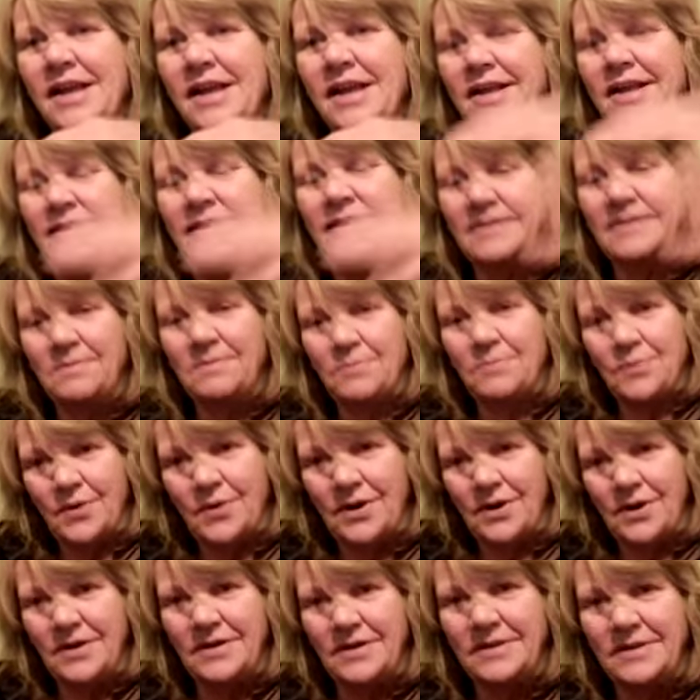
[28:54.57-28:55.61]
It's
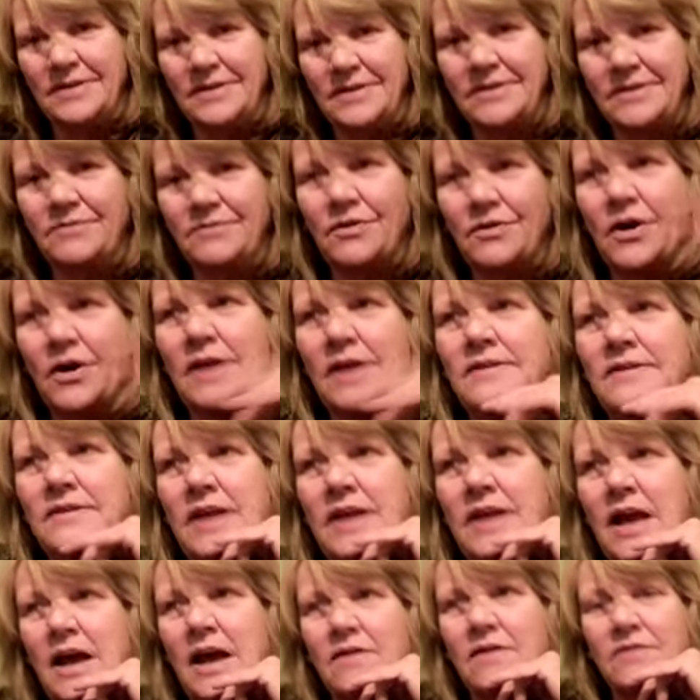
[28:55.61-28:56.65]
important for us to
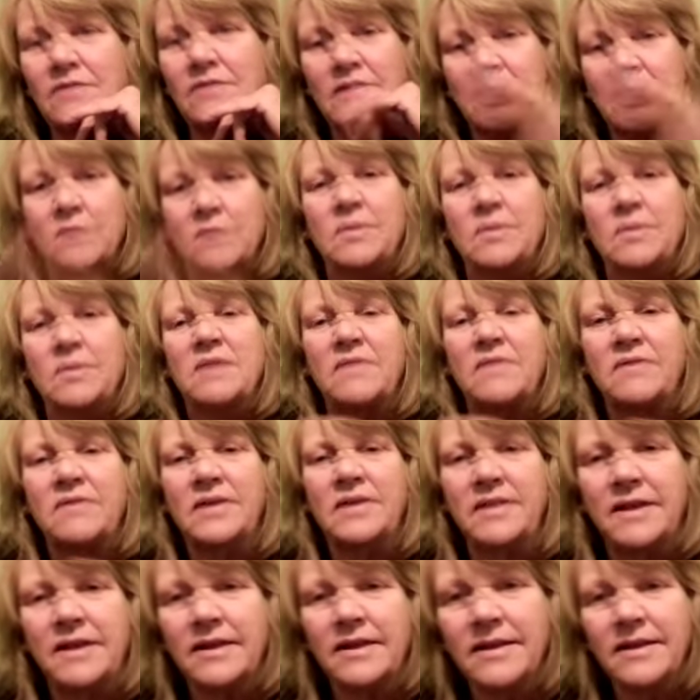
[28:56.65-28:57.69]
have a little bit of
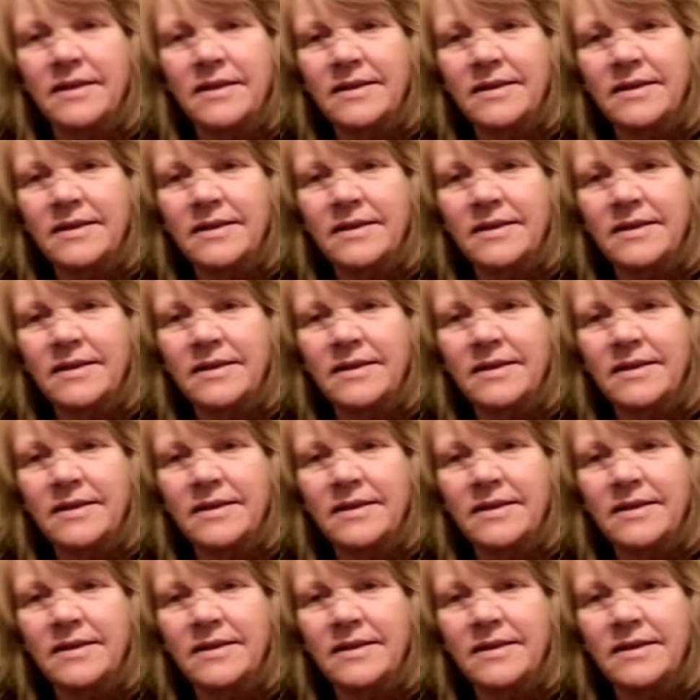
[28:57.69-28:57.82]
everything,